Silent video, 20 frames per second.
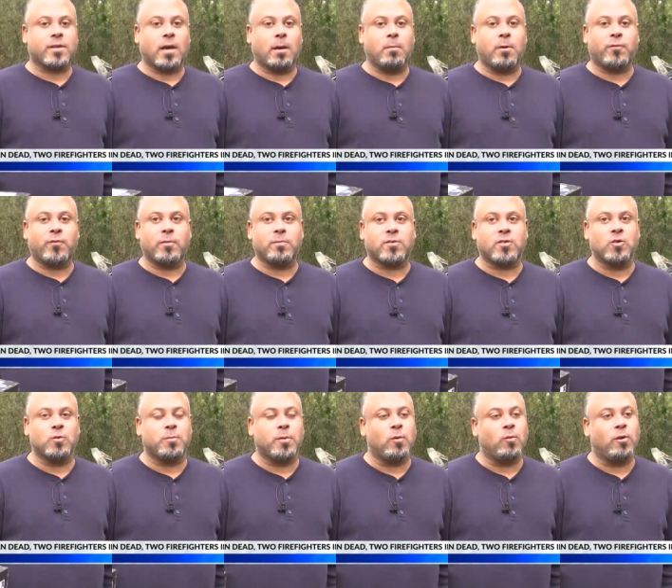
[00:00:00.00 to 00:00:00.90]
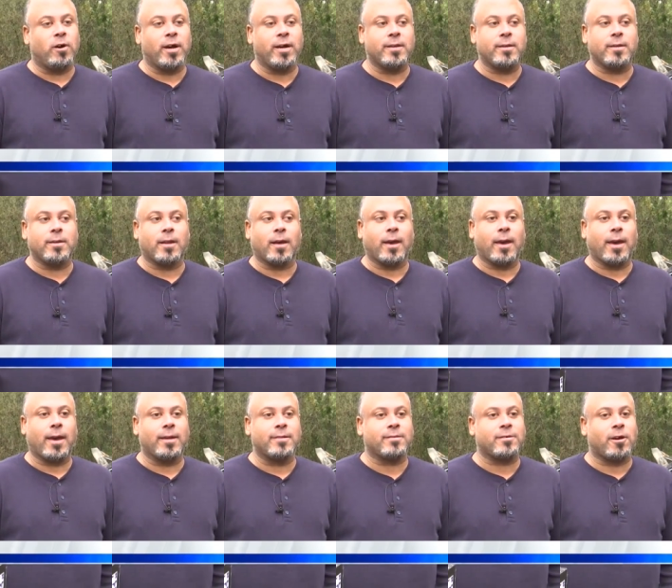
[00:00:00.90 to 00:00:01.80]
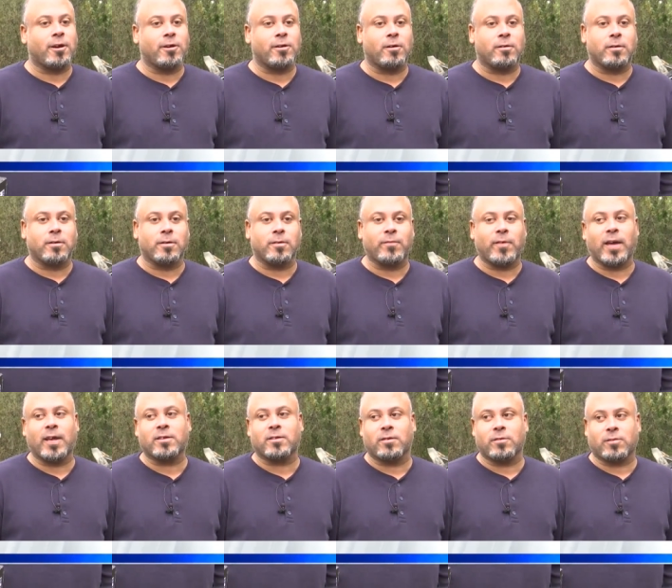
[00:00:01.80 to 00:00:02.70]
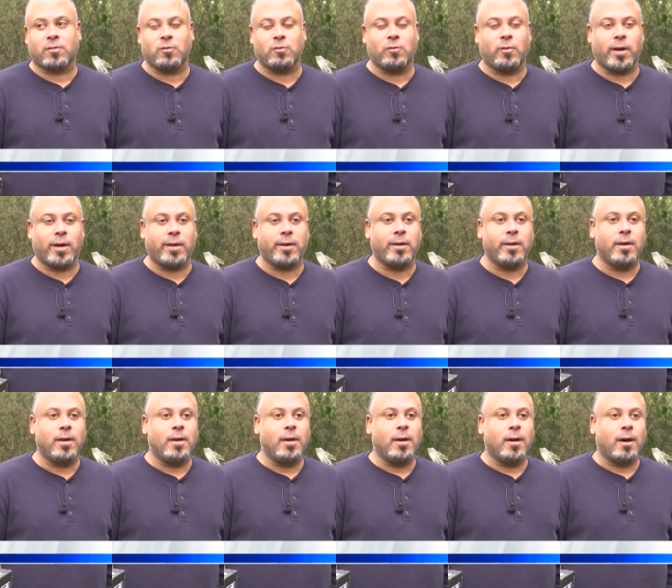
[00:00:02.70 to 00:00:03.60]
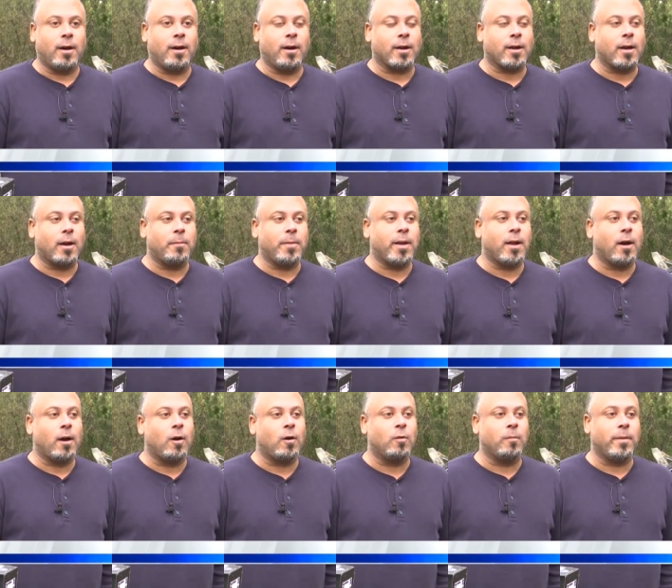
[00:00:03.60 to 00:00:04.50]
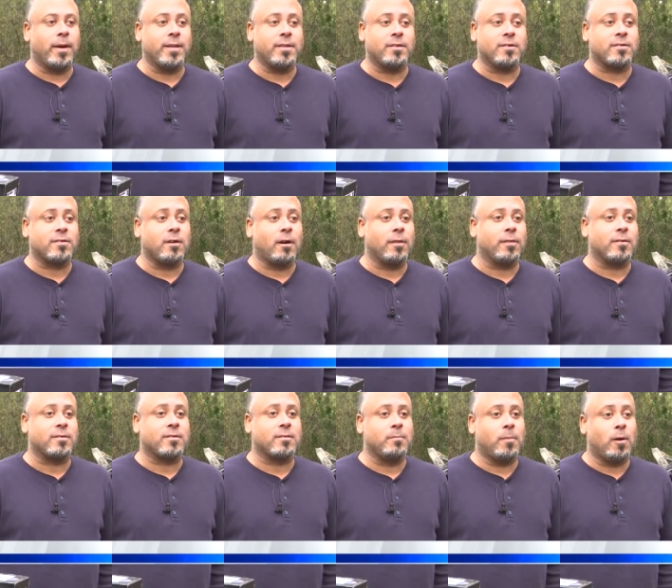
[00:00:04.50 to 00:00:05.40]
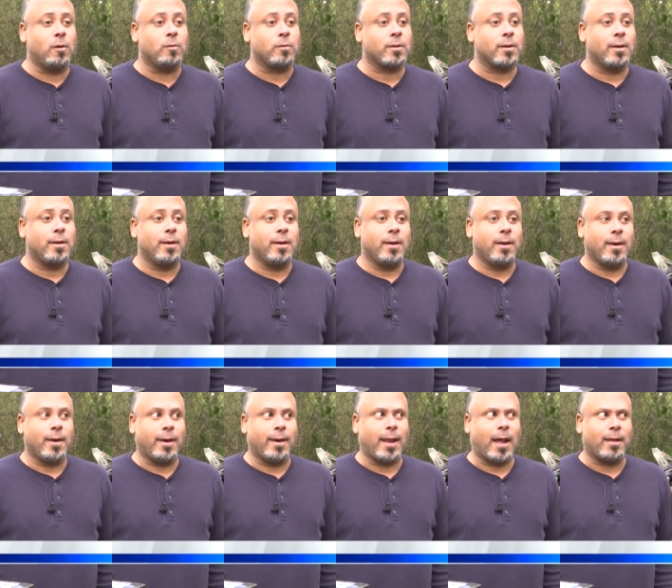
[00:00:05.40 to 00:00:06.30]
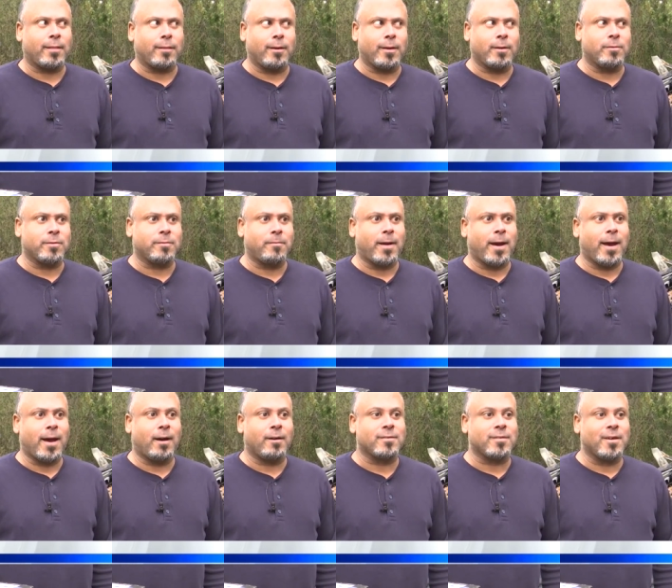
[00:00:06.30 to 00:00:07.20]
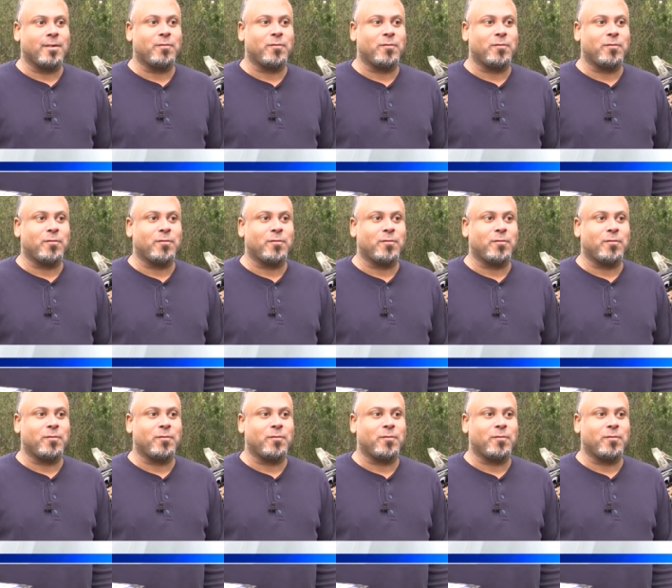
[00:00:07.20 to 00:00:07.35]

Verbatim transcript: coming from Super One and turned on the Evangeline Thruway uh, coming home and just saw the smoke. And I thought it was my house at